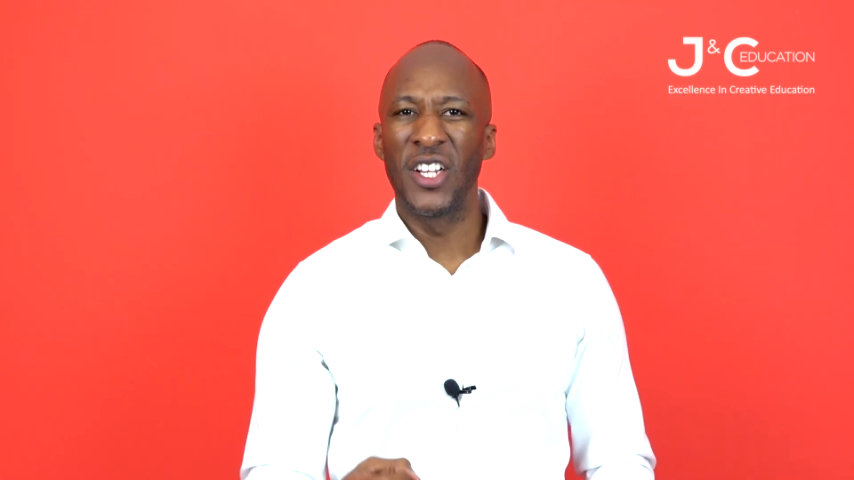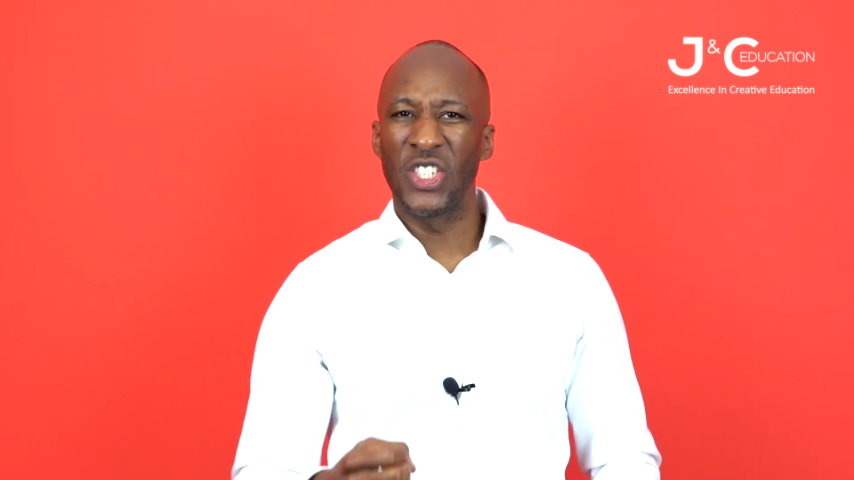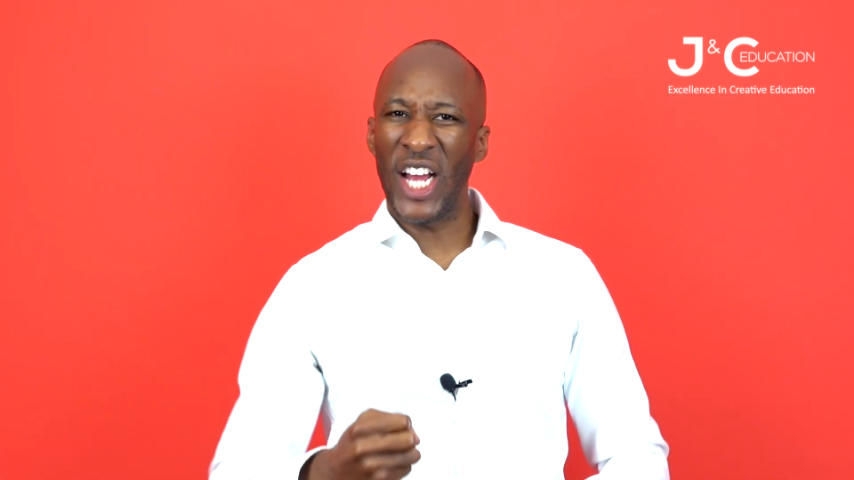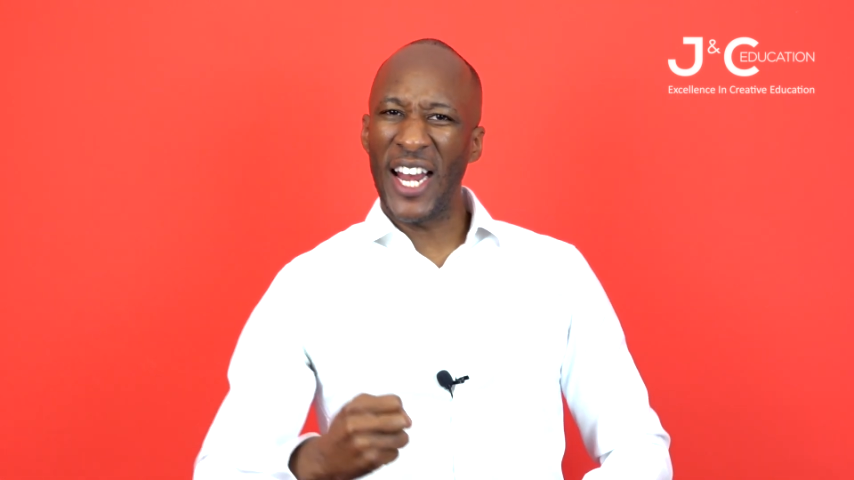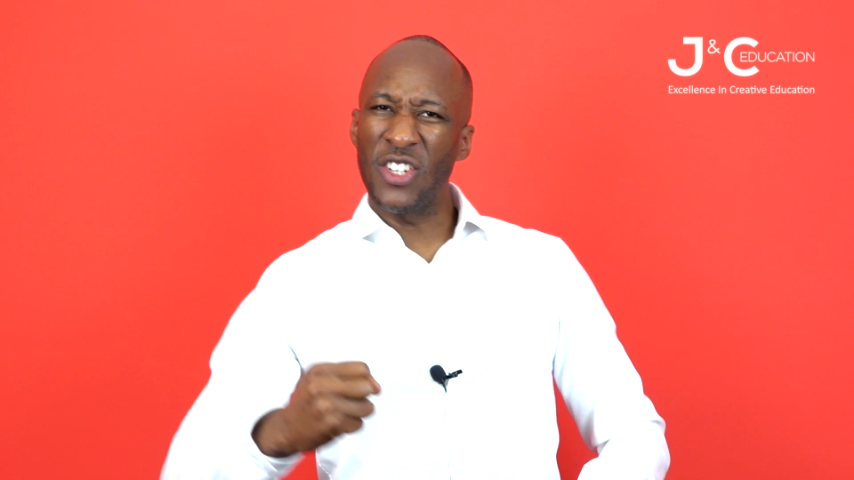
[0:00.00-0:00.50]

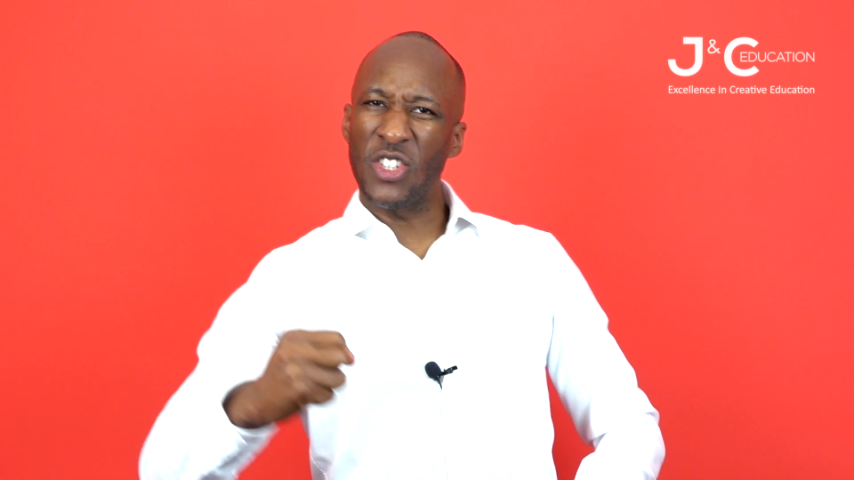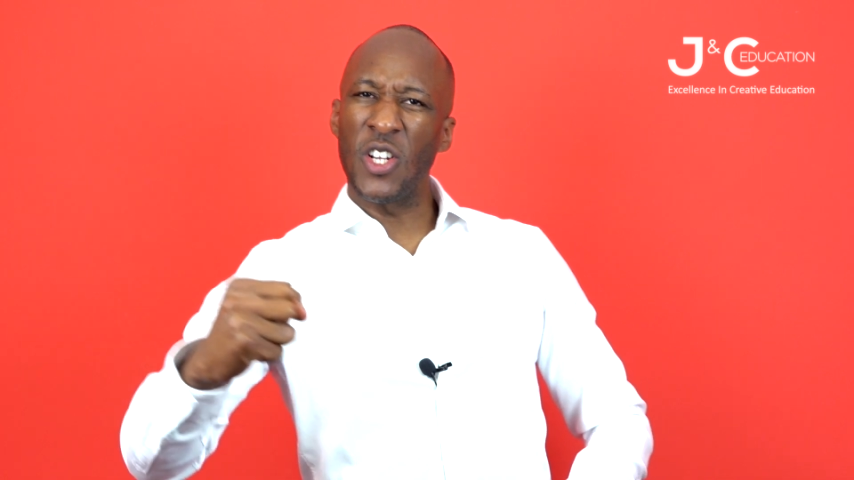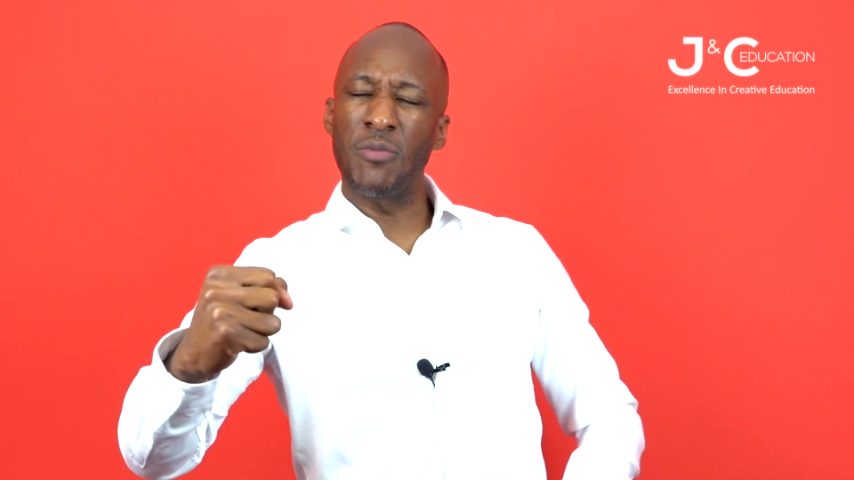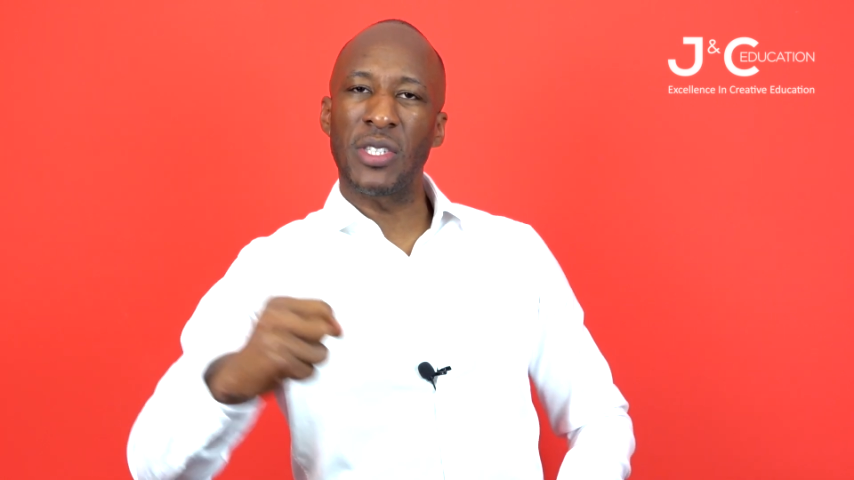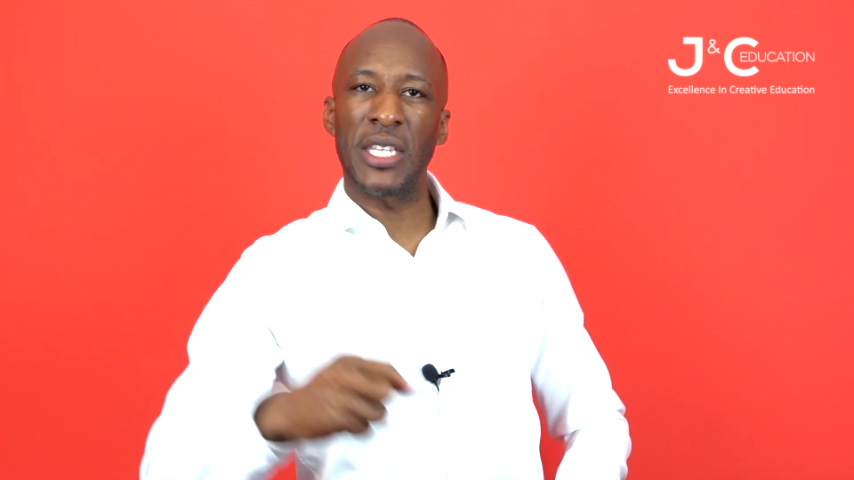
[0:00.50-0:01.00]
challenging
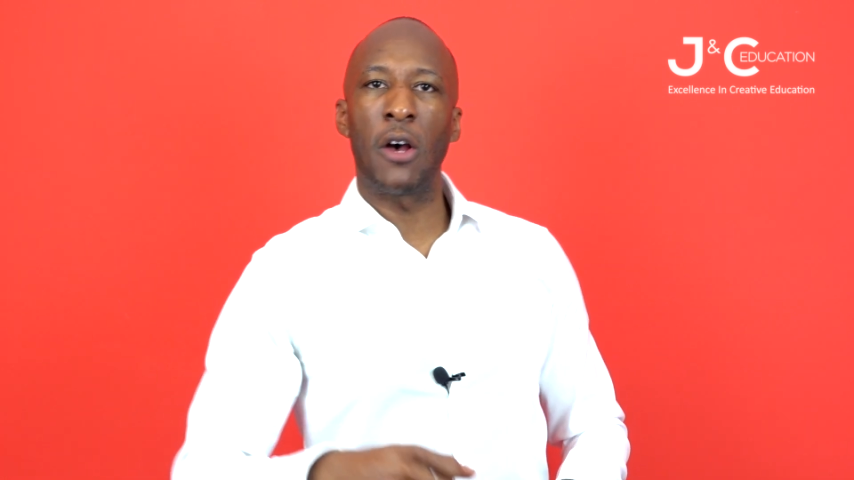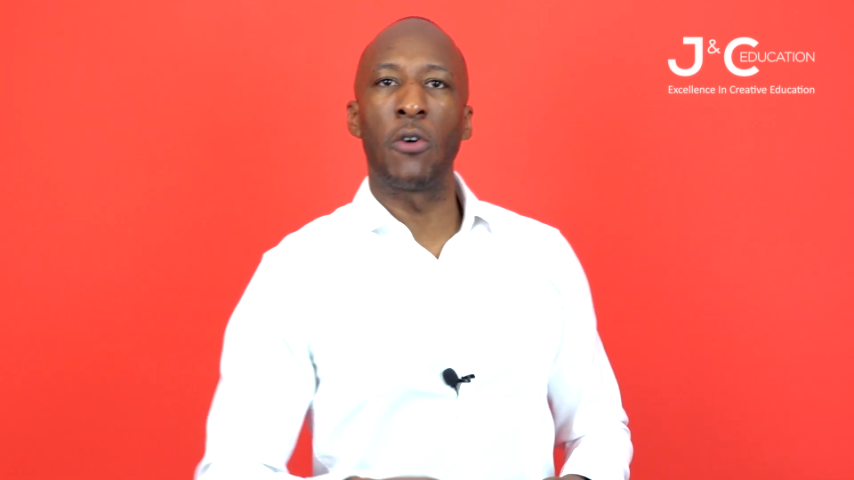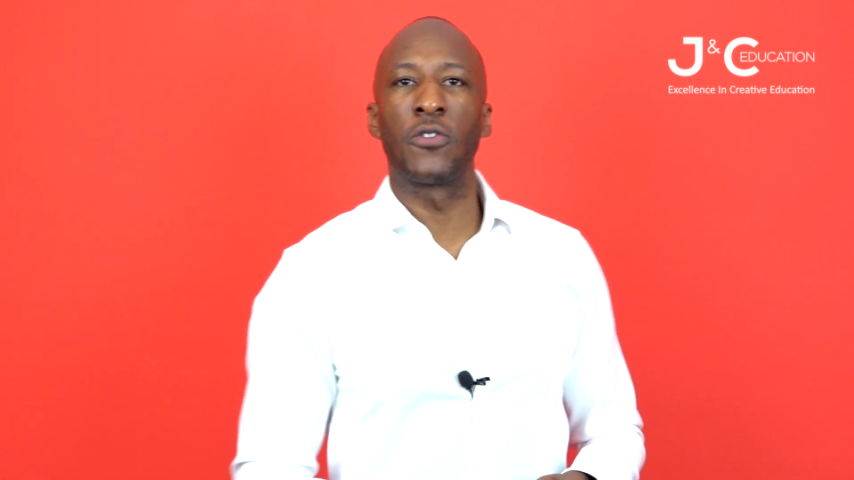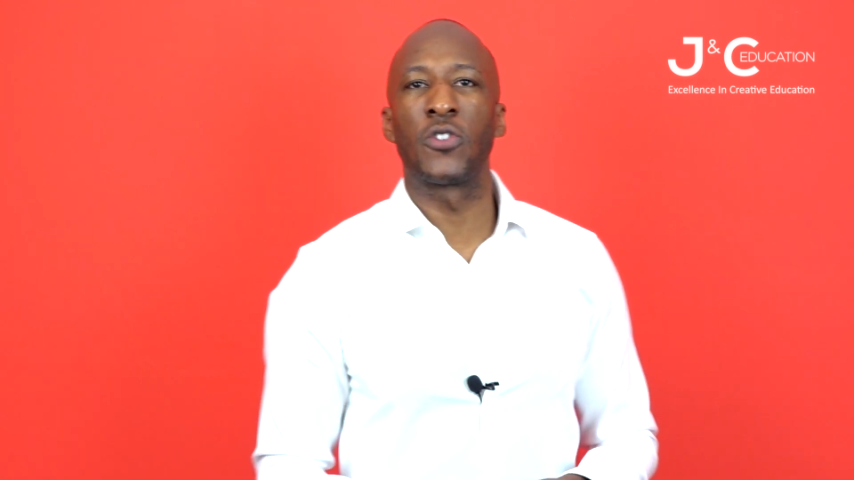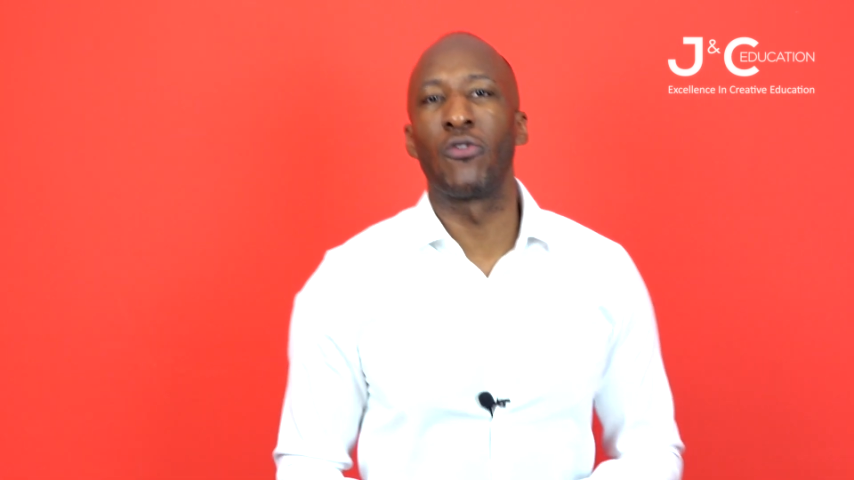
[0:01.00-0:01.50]

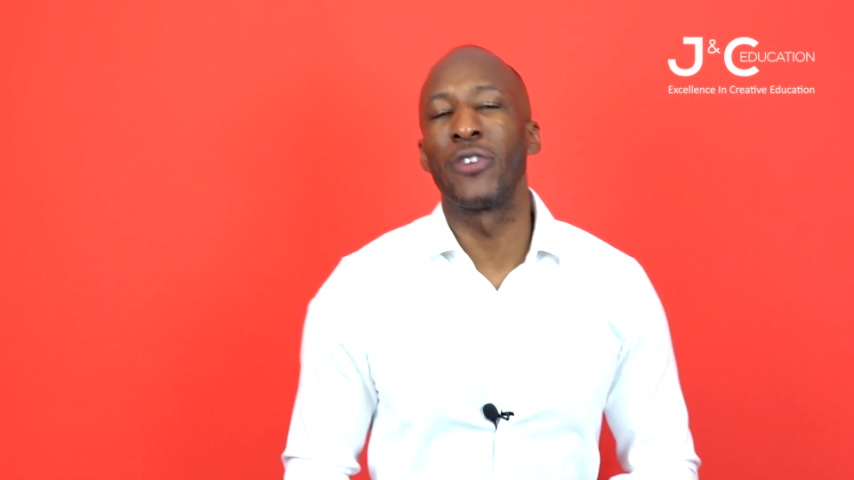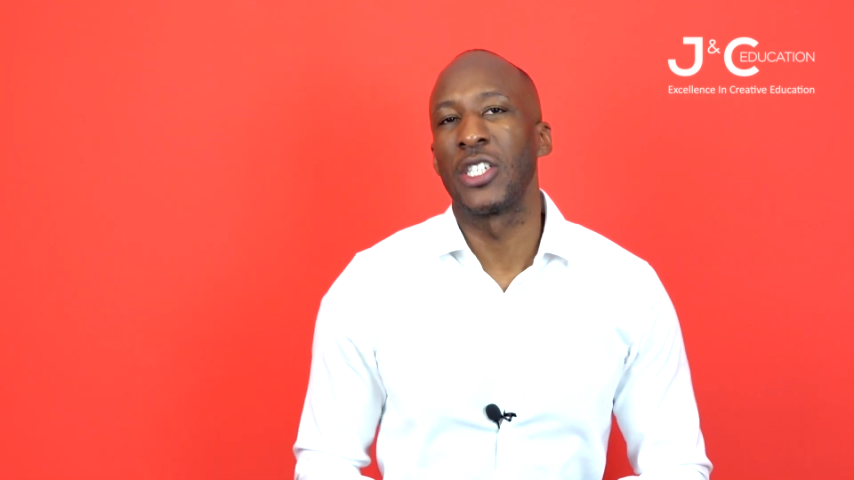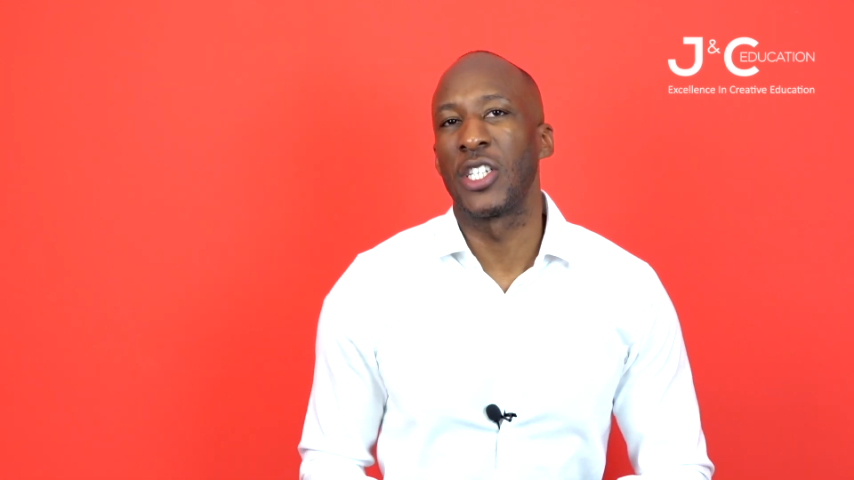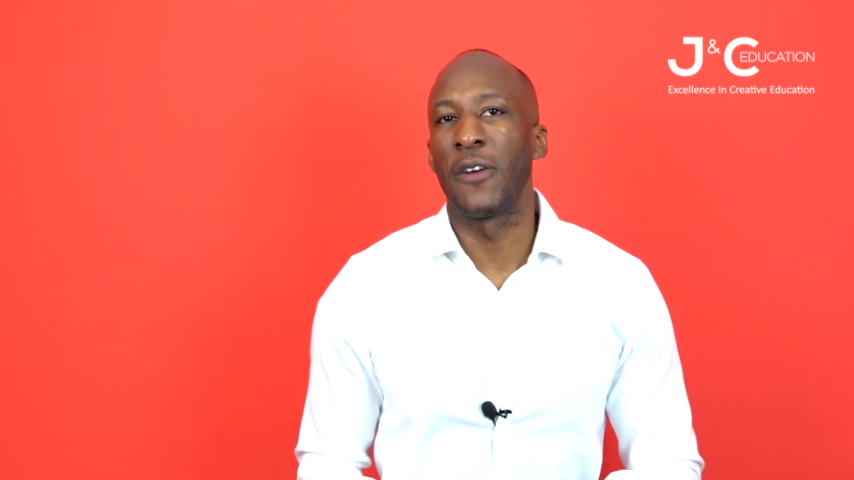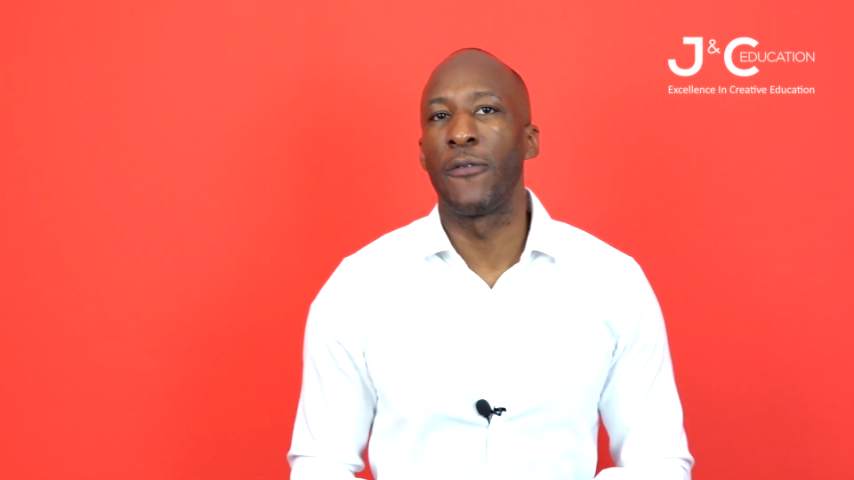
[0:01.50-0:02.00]
themselves to reach their